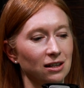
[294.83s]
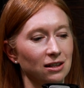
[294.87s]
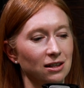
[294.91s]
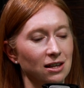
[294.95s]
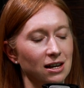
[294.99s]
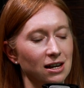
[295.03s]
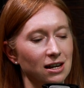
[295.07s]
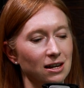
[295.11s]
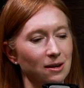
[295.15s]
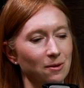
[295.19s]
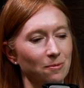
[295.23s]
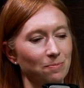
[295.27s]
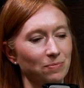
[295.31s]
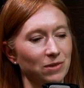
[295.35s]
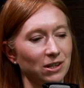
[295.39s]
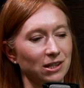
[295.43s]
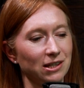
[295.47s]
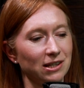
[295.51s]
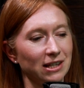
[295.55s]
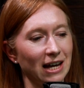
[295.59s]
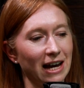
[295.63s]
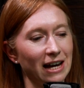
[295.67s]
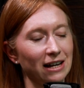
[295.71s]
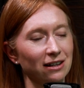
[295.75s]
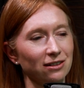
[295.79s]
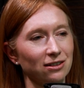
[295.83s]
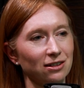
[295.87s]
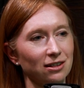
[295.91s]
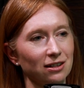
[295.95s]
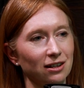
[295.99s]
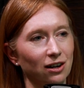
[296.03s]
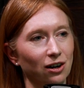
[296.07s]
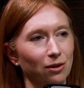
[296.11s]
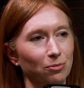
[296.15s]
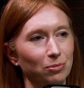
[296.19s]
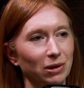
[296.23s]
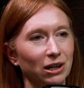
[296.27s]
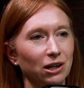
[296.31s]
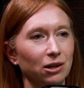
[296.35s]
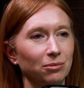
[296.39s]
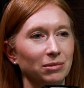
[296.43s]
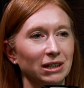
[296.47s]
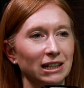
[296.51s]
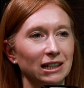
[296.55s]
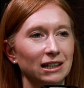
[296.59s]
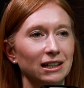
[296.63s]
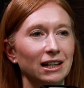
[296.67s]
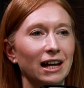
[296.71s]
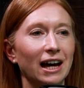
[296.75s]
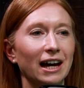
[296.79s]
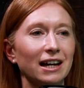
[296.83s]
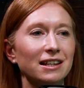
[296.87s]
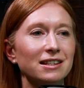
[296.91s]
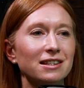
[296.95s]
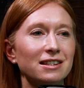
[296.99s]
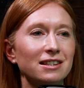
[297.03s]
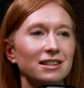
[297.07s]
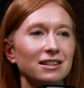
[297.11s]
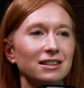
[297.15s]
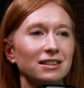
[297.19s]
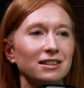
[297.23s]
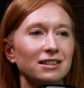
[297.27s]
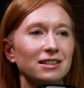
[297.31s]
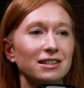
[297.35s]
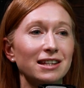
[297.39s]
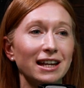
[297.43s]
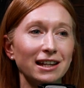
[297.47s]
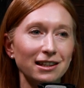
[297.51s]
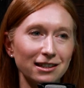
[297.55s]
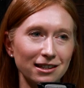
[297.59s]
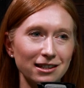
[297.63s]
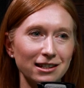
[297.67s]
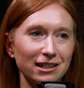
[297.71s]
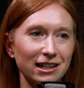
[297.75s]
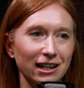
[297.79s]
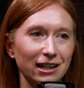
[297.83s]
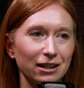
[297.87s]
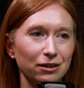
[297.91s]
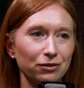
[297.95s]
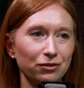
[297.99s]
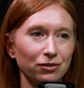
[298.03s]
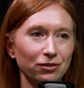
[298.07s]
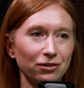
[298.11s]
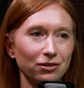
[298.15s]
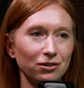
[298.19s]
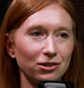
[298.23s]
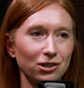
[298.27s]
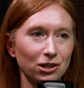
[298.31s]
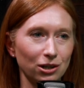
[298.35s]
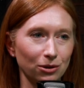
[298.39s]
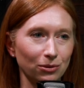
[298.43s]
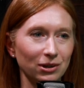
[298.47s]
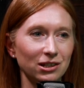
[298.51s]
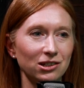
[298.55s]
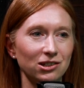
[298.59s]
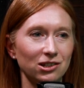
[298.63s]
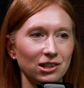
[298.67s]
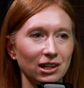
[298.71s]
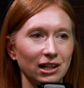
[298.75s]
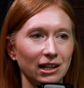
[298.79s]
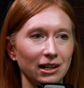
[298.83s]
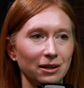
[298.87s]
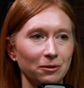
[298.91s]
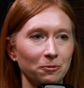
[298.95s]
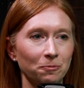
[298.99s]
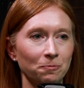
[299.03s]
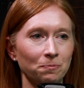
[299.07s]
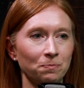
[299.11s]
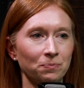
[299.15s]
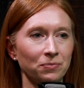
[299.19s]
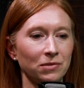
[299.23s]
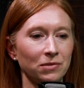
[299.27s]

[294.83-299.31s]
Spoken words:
the cells are becoming less sensitive to insulin.